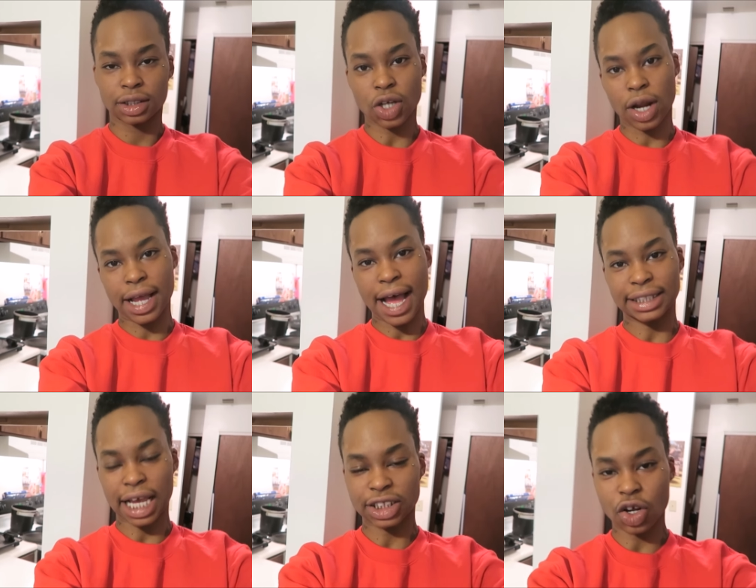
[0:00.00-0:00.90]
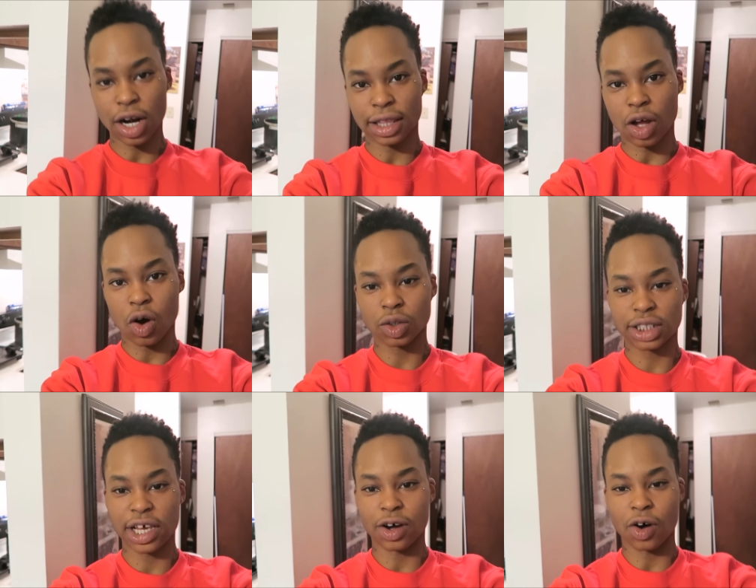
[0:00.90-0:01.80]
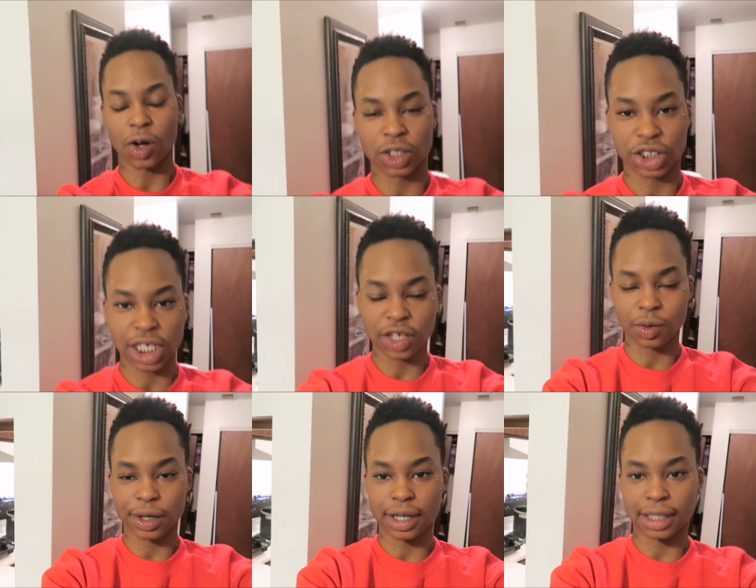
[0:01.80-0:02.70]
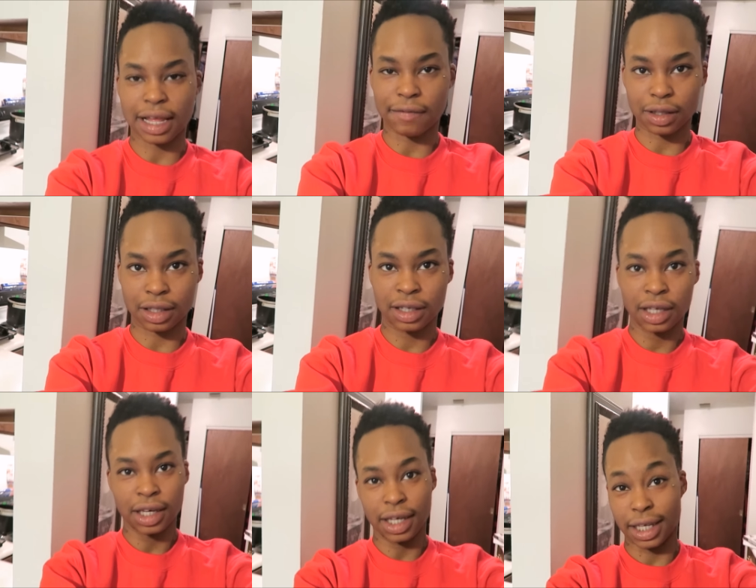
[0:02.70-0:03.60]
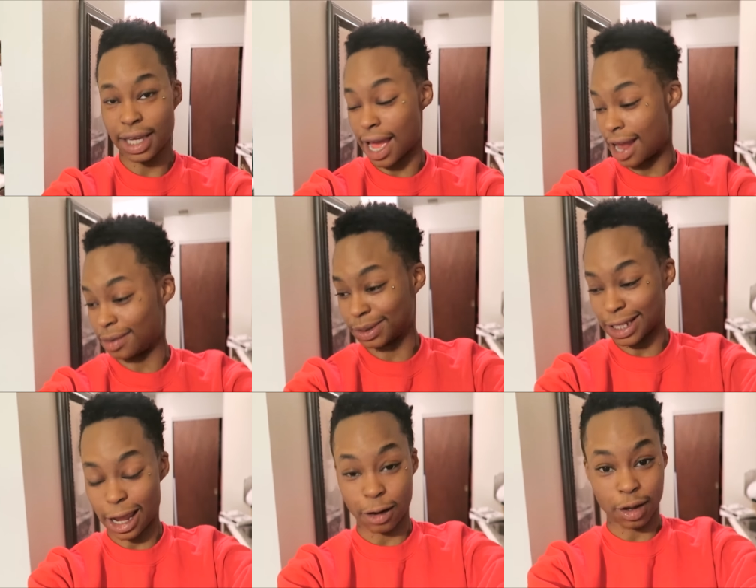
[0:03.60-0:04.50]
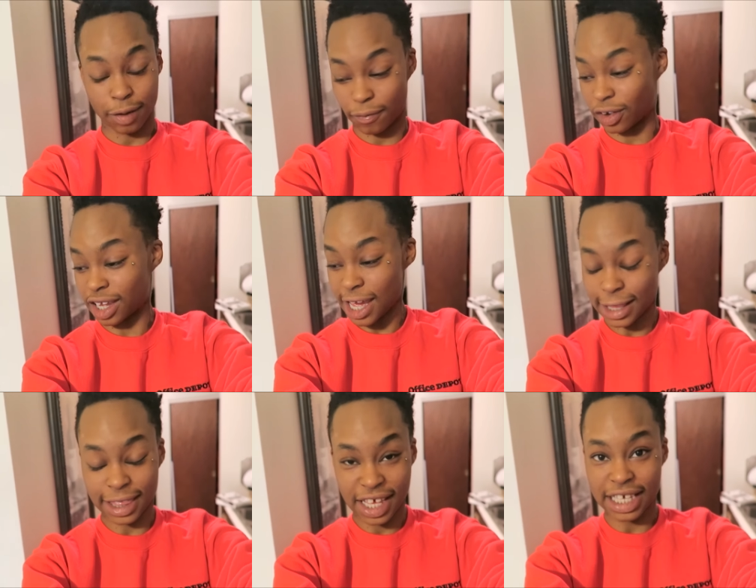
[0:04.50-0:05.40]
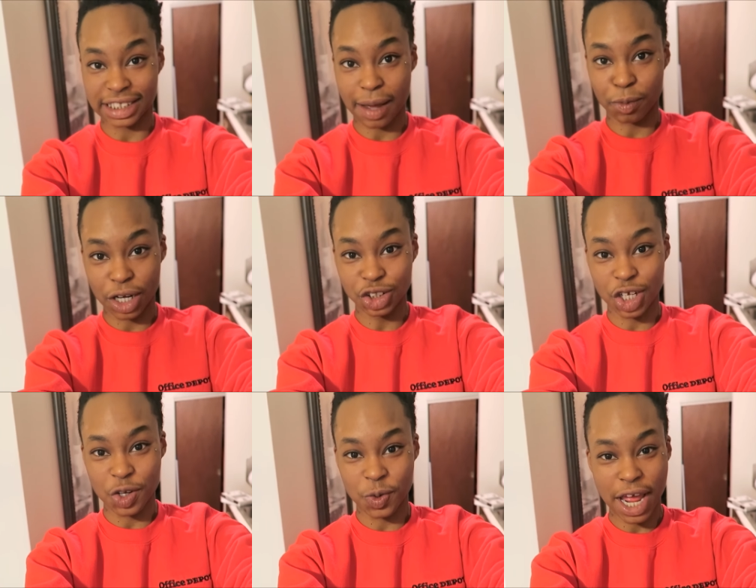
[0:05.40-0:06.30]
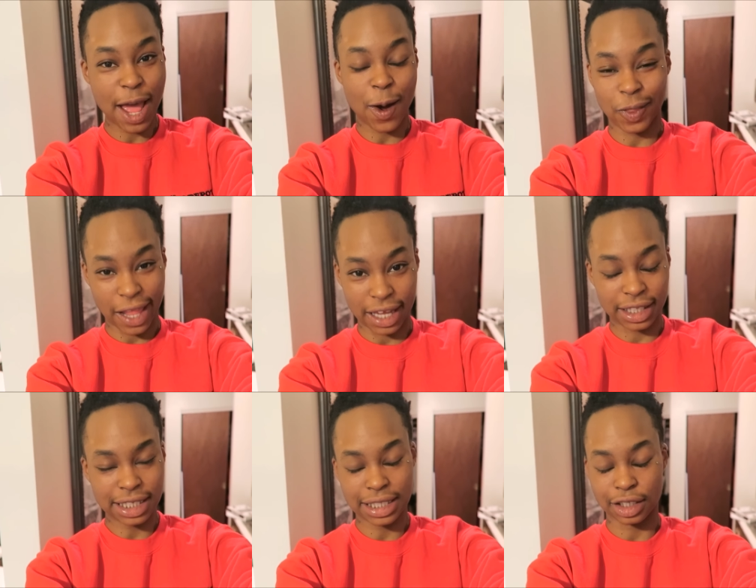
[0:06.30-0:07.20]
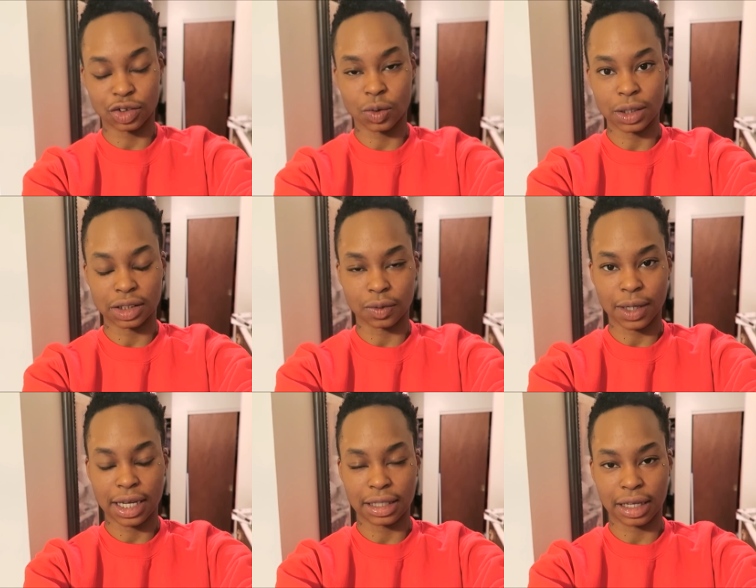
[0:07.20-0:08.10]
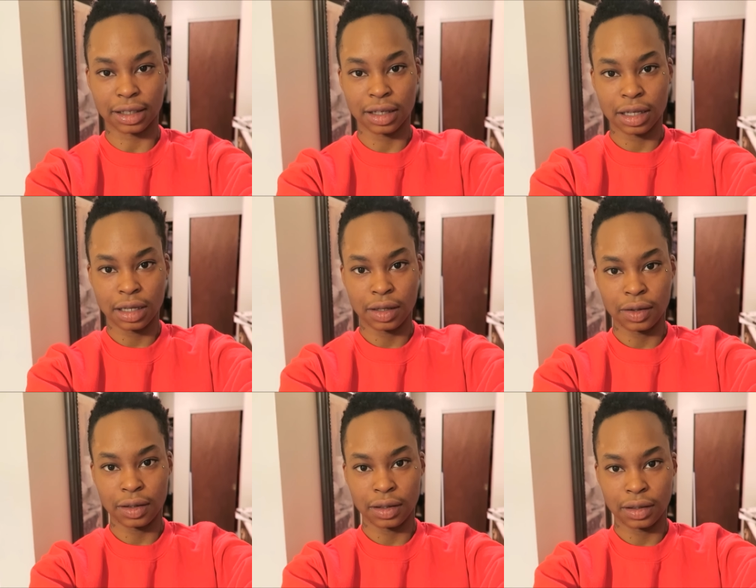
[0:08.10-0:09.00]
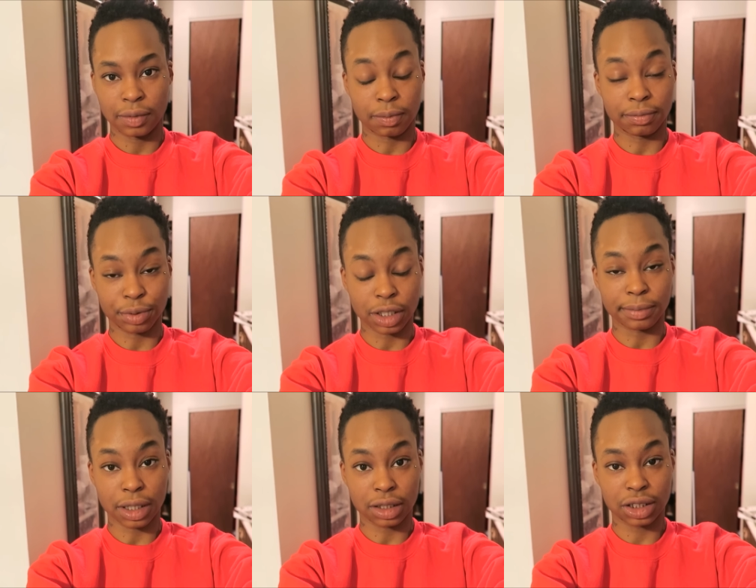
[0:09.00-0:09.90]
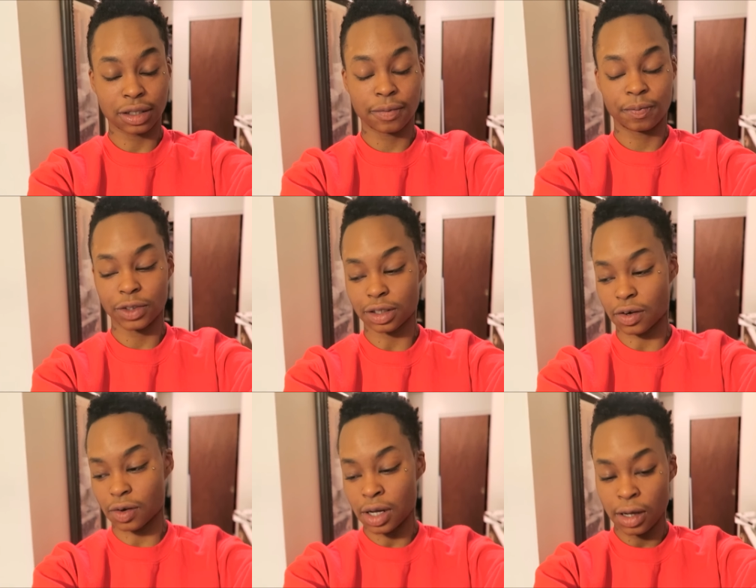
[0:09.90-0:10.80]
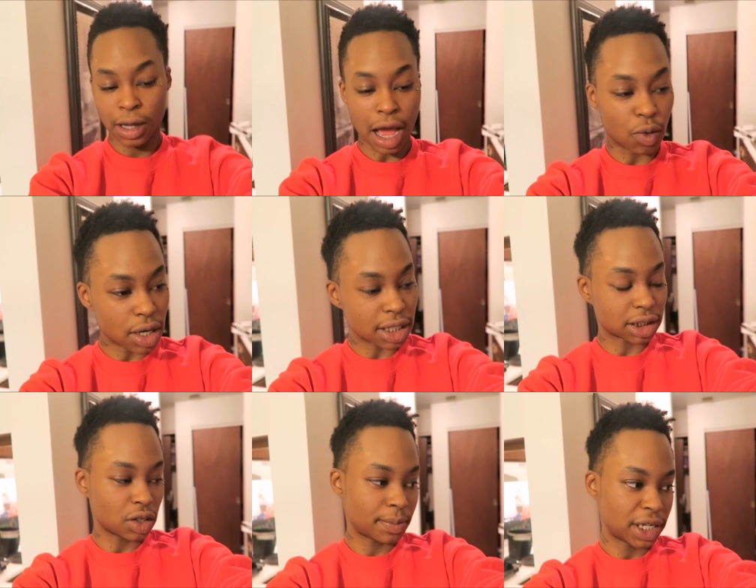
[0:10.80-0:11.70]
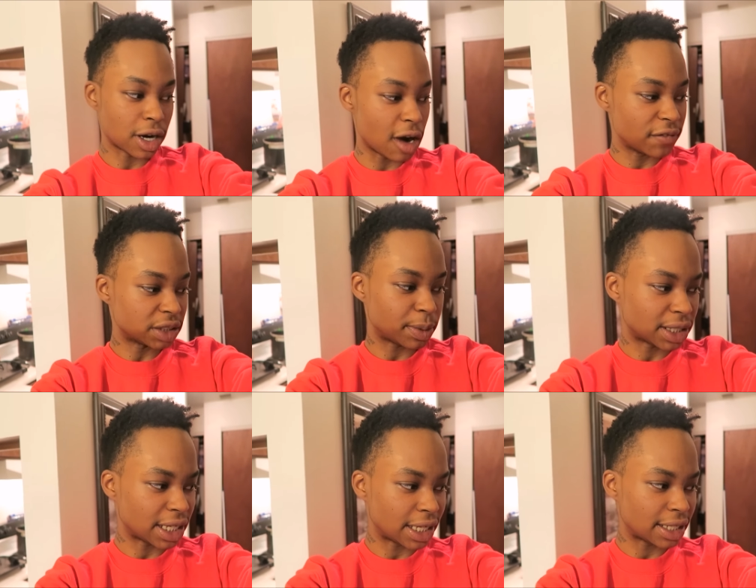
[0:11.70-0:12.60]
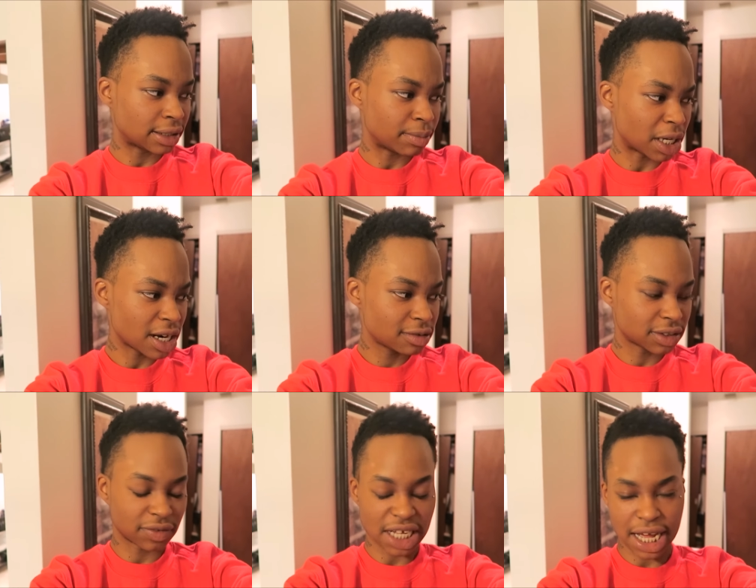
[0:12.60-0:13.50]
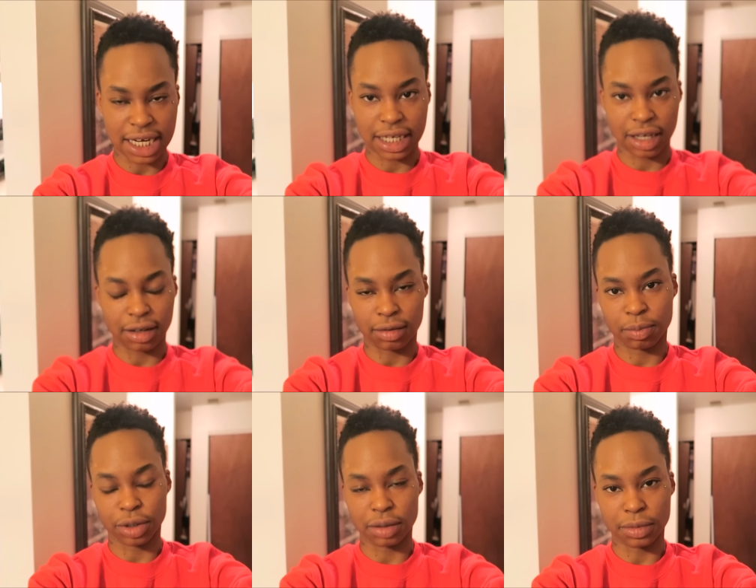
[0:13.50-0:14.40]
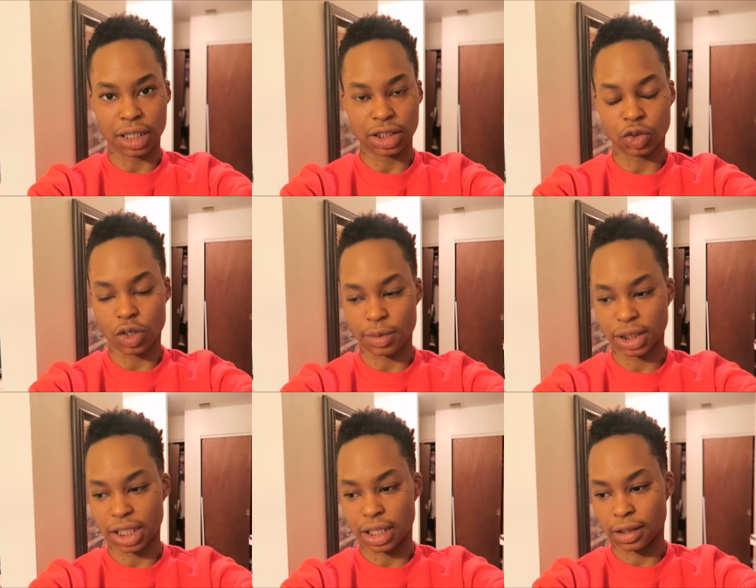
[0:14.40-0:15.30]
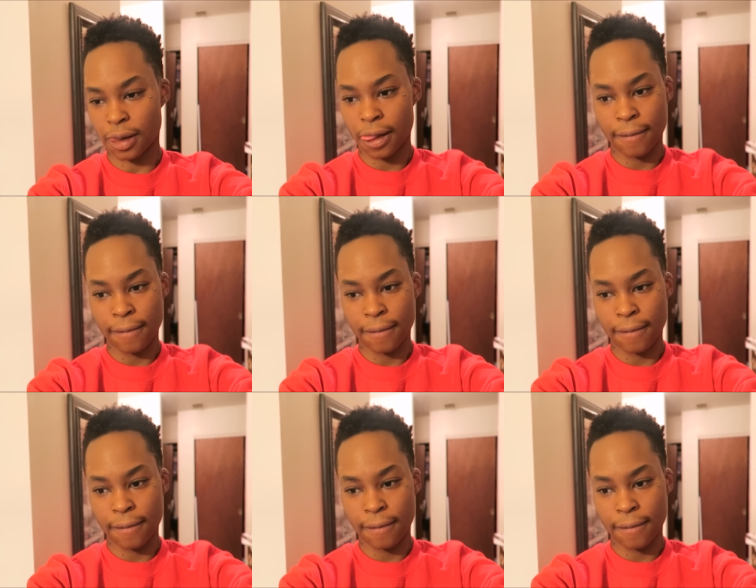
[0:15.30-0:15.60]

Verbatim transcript: Sorry guys, I start at the hotel on January 11th. He kind of was like, forget this, I'm rushing you now. Like, that's like 2 weeks away, like, pretty much. So, I was a little bit nervous, but then my nerves have died down pretty much, you know what I'm saying?